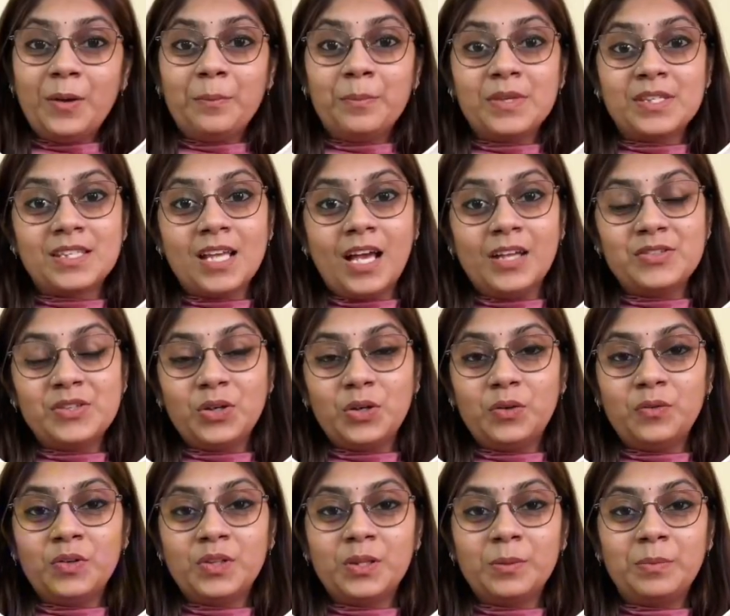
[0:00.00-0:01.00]
Massaging
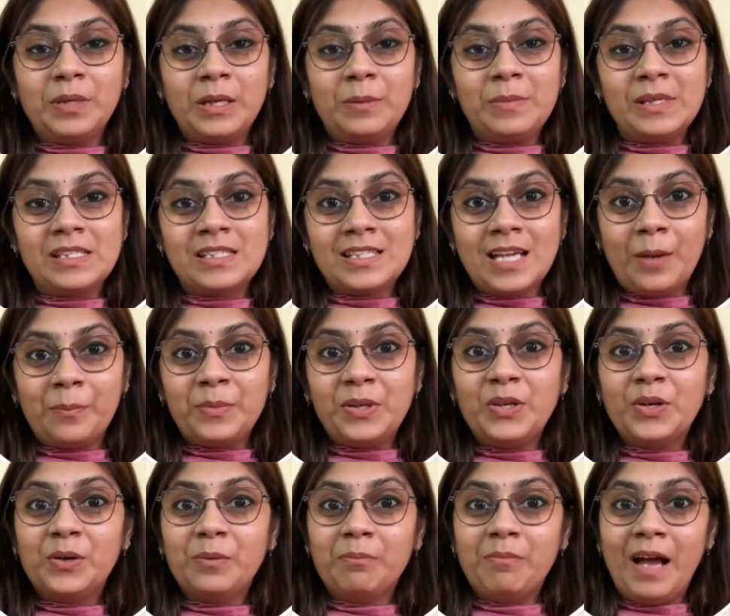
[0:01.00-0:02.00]
over the baby's
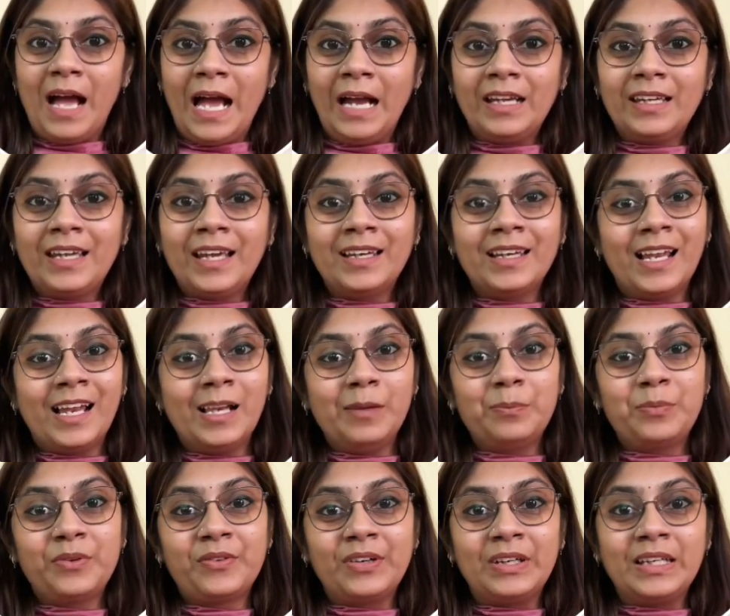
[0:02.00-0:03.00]
tummy or back can
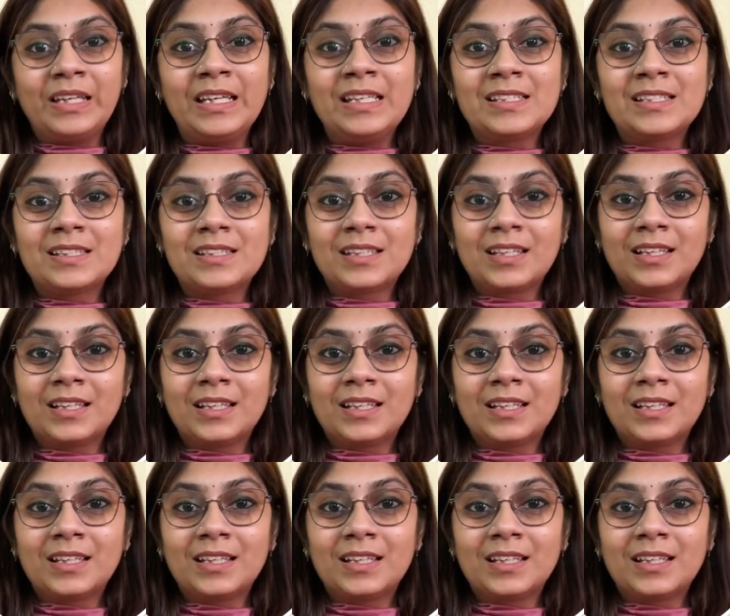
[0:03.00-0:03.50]
help release